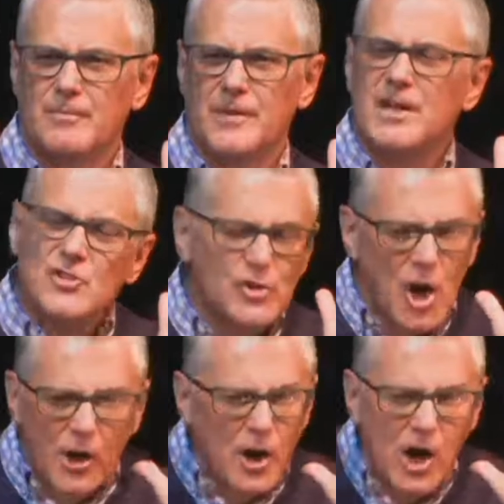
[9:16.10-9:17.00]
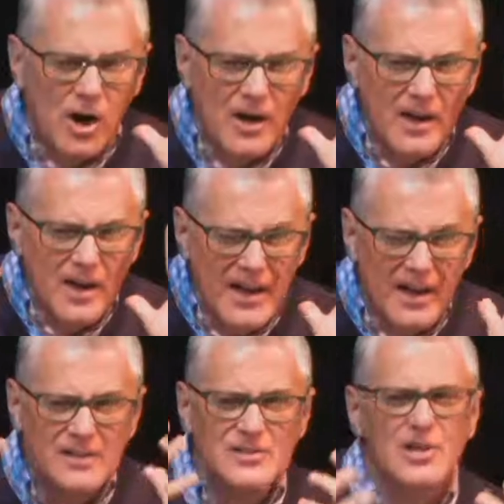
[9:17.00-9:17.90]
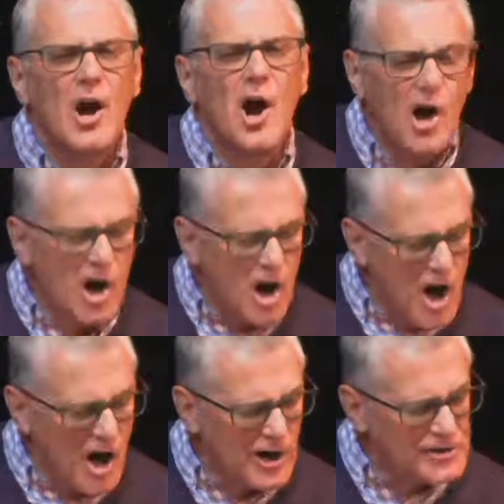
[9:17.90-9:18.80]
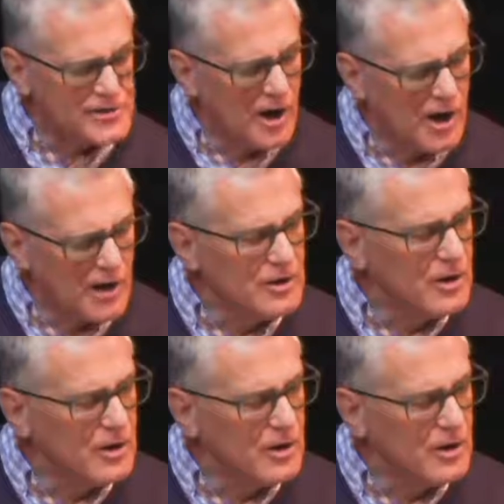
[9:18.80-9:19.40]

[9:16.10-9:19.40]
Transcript: It's not our heads. Our hearts are